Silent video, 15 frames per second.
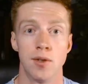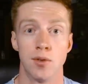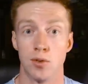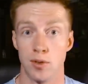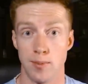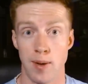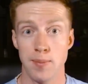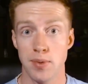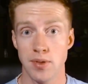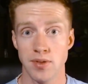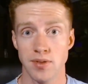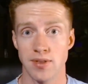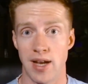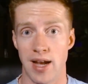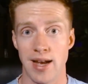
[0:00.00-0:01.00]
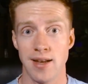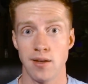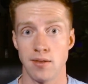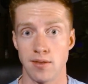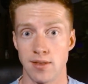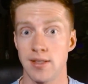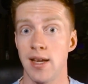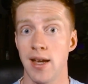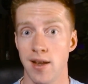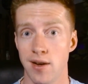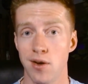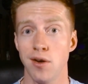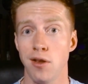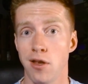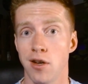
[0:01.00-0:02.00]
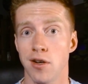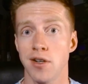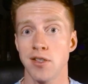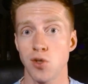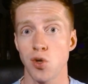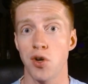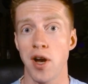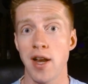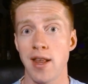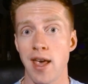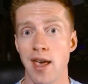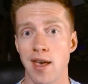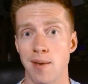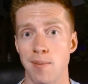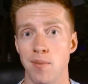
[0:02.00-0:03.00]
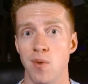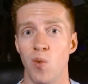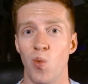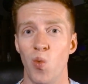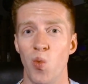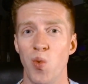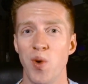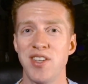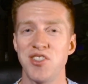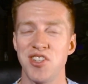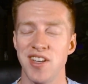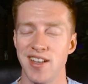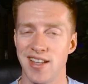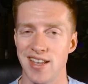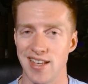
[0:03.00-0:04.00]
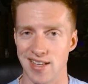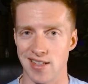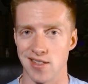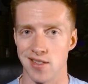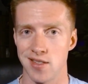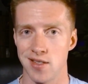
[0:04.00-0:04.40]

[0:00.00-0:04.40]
Remember, I said earlier it's a great game, which it is.